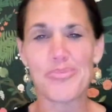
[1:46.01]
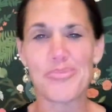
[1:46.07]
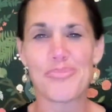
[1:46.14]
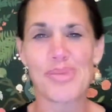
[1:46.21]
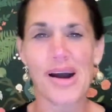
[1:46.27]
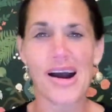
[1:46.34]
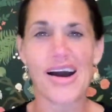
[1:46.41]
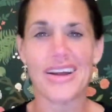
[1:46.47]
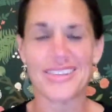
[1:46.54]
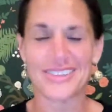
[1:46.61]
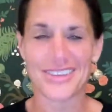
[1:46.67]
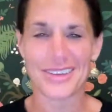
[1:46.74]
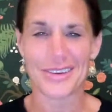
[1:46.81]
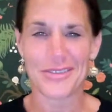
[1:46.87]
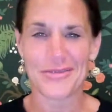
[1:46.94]
pot
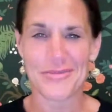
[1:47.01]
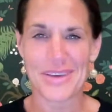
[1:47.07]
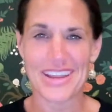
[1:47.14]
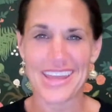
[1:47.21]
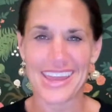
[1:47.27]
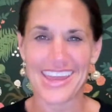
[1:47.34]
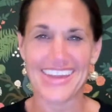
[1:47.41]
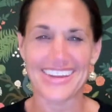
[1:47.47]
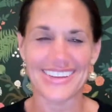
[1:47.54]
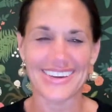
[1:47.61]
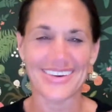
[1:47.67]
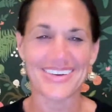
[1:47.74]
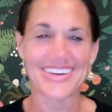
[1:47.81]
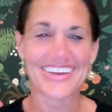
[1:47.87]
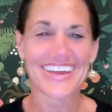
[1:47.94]
of money,
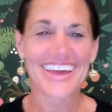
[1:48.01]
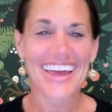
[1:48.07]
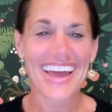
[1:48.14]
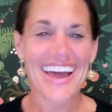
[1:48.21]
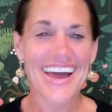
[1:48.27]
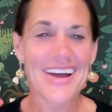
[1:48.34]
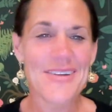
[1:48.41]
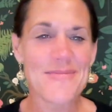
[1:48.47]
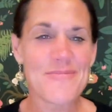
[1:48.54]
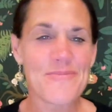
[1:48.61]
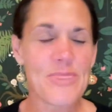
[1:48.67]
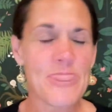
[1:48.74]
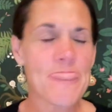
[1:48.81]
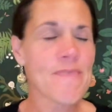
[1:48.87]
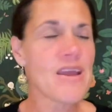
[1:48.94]

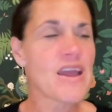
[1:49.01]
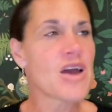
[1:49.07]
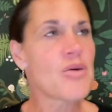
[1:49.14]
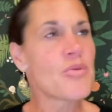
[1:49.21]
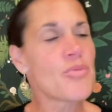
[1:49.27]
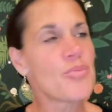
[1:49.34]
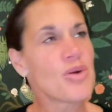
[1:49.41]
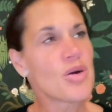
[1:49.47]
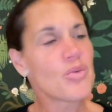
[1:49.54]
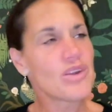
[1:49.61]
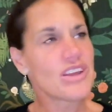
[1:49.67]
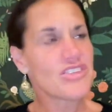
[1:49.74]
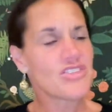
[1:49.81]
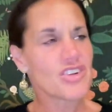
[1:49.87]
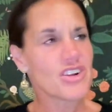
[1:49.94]
but when
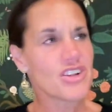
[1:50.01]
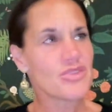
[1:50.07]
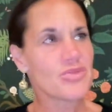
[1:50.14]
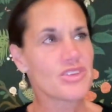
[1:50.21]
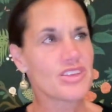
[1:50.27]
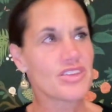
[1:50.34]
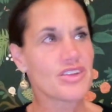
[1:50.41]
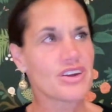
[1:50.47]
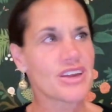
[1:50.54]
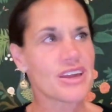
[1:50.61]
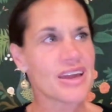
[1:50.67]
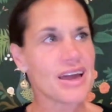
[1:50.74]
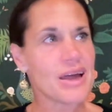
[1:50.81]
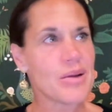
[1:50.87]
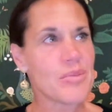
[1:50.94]
I started really looking
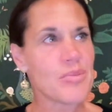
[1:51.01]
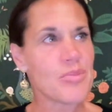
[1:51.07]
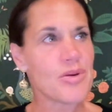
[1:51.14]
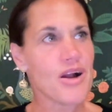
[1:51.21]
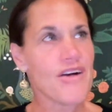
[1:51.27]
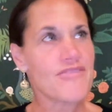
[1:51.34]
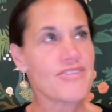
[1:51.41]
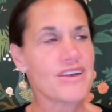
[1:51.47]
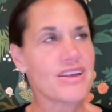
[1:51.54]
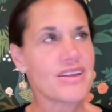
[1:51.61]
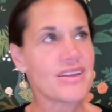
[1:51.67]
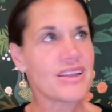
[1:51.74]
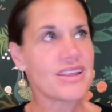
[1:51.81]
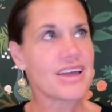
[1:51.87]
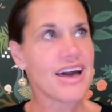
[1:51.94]
at profit
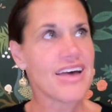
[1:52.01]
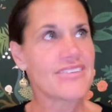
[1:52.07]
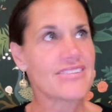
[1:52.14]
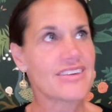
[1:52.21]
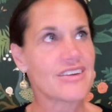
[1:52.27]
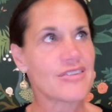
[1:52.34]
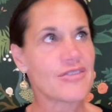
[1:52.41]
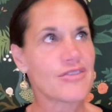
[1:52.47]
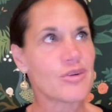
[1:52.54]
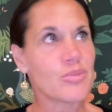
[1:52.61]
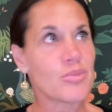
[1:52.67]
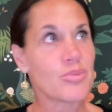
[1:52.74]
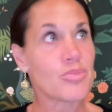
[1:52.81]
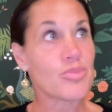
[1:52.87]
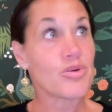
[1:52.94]
and asking for
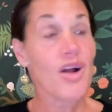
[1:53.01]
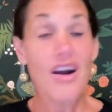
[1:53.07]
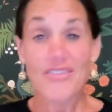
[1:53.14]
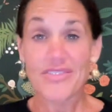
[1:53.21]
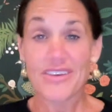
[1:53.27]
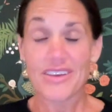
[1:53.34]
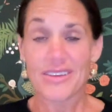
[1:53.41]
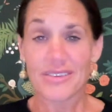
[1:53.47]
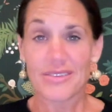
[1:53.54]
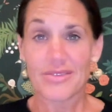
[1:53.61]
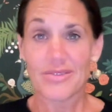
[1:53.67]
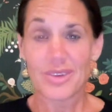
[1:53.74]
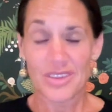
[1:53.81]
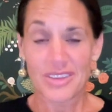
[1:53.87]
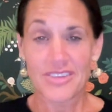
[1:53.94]
profit
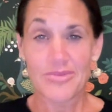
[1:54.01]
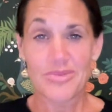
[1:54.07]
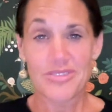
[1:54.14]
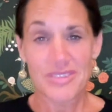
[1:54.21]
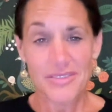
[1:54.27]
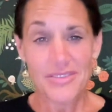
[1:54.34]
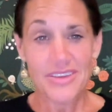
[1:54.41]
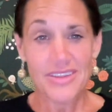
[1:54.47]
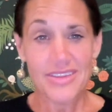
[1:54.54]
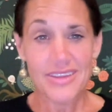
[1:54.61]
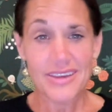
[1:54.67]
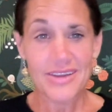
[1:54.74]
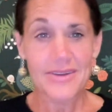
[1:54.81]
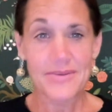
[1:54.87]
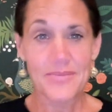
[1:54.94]
really
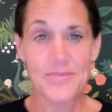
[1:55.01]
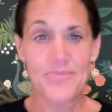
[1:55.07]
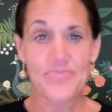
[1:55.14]
specifically,